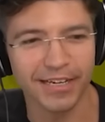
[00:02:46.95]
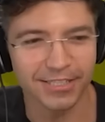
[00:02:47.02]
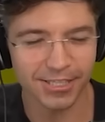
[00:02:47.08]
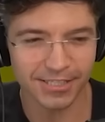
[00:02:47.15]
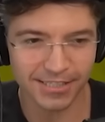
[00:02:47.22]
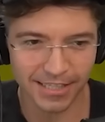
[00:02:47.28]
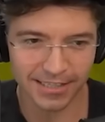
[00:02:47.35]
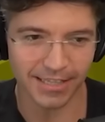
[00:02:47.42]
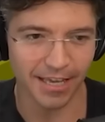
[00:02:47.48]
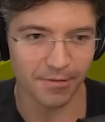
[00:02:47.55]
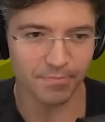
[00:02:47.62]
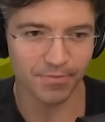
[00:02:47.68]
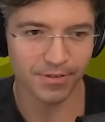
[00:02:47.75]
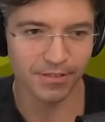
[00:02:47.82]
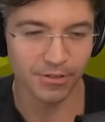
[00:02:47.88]
Just the tip,
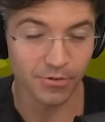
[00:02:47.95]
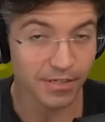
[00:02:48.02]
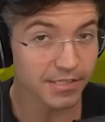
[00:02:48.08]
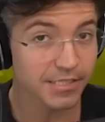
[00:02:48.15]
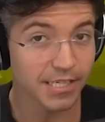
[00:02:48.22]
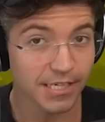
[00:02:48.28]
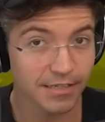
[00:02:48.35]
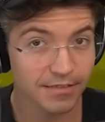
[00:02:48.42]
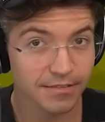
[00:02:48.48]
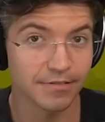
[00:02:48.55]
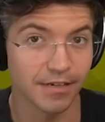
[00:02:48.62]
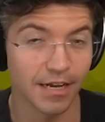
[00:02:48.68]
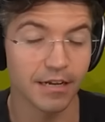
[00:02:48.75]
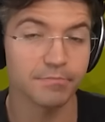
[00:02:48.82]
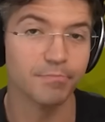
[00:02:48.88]
you can see it,
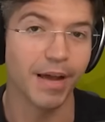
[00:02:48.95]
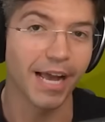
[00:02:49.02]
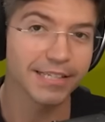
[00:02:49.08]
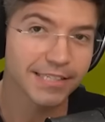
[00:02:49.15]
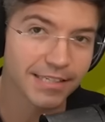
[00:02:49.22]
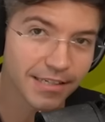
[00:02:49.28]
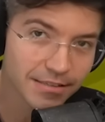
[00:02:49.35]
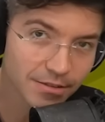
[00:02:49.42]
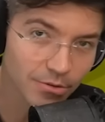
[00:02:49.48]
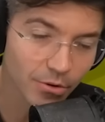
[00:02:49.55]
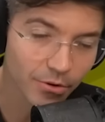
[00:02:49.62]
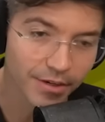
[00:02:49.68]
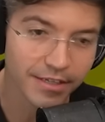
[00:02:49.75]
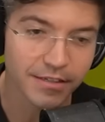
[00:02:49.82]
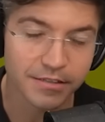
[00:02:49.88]
huh? Bask in its
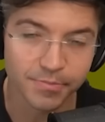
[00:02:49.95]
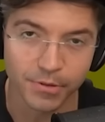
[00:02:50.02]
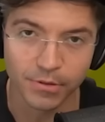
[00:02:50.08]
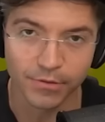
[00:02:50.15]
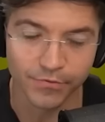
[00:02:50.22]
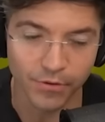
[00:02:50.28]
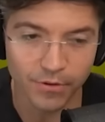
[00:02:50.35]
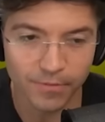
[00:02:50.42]
glory, it's beautiful.